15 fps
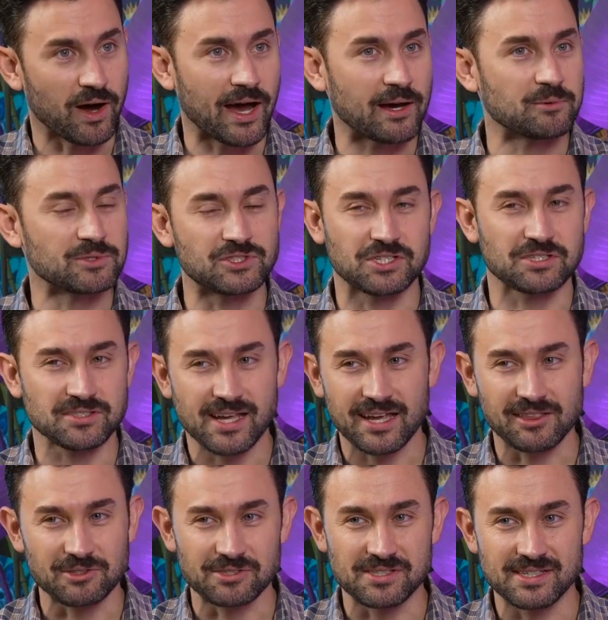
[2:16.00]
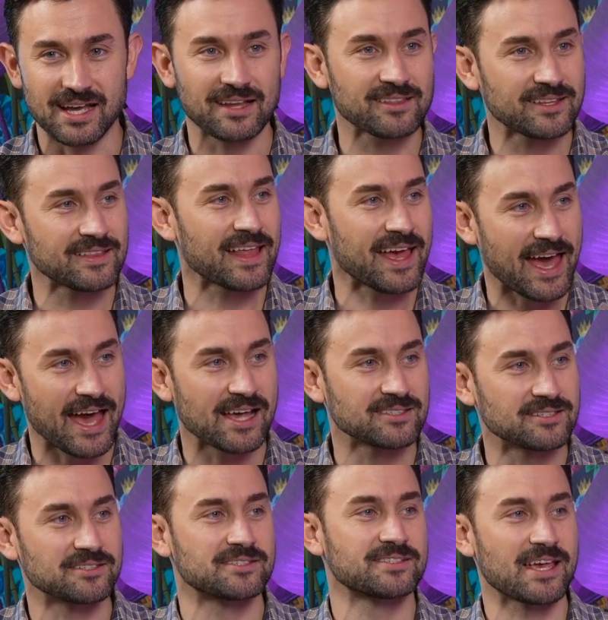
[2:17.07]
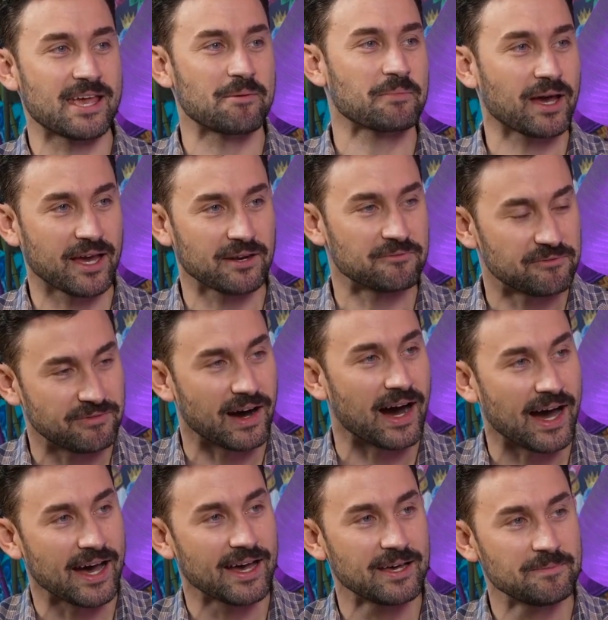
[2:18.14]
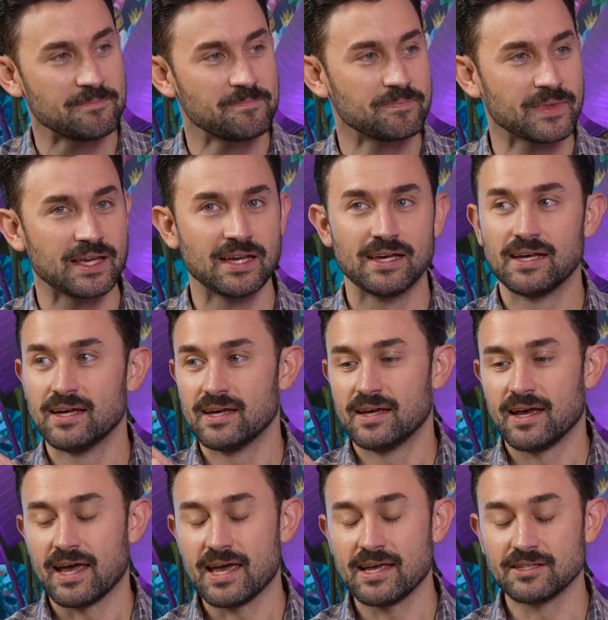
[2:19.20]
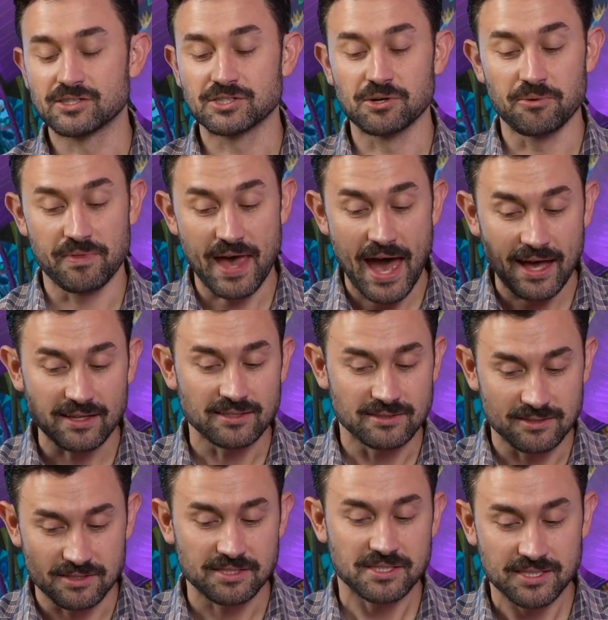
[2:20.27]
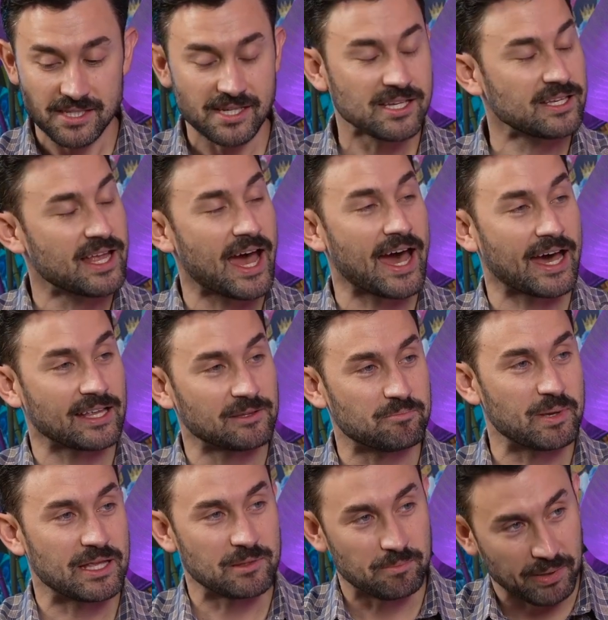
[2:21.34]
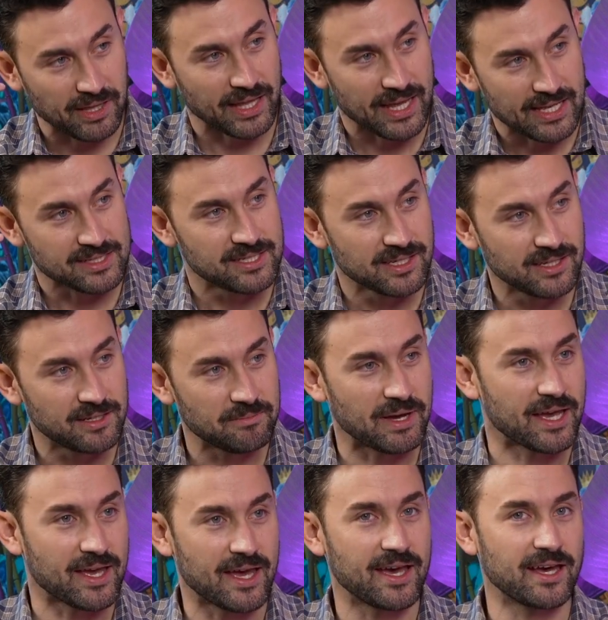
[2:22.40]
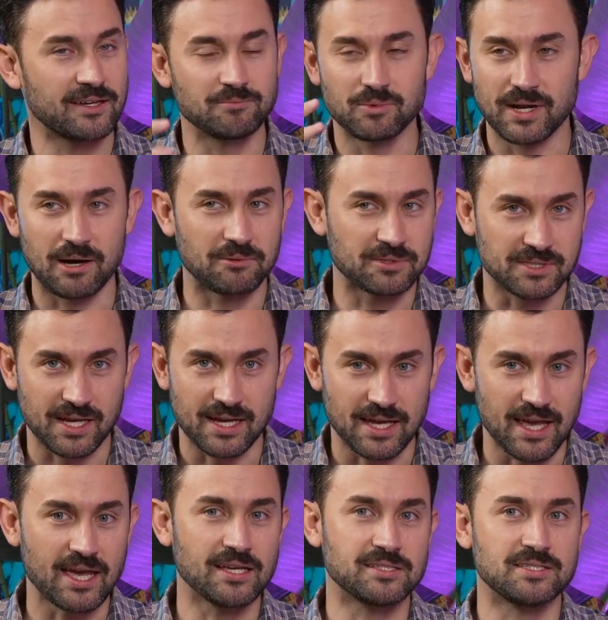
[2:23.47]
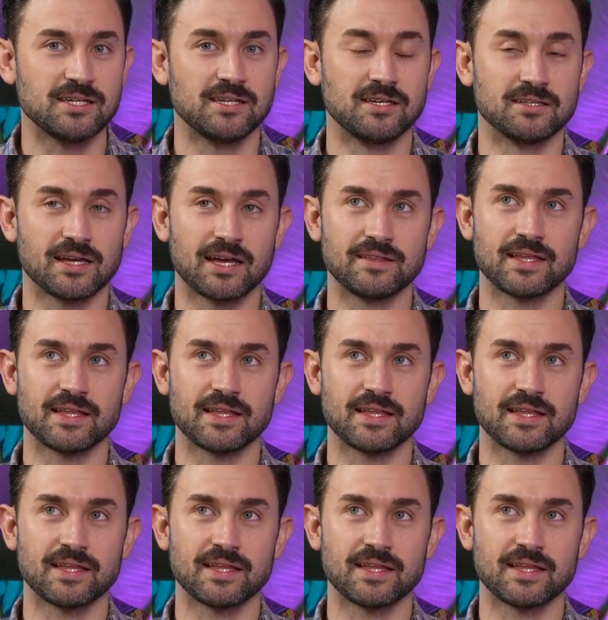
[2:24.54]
I was just like, there's nothing that has the same kind of vibe. And so that seed had been planted in my head when I was like 18. And